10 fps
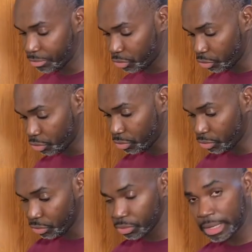to
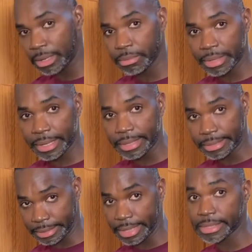make
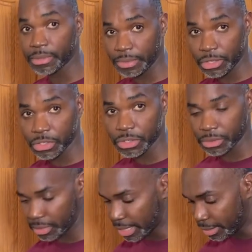escovitch.
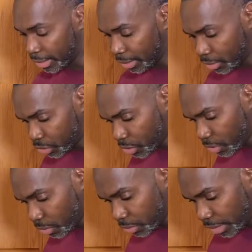Okay,
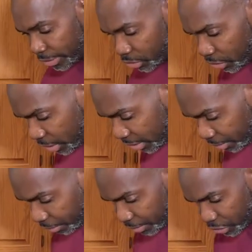so as you look at the
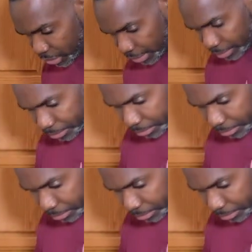fish here,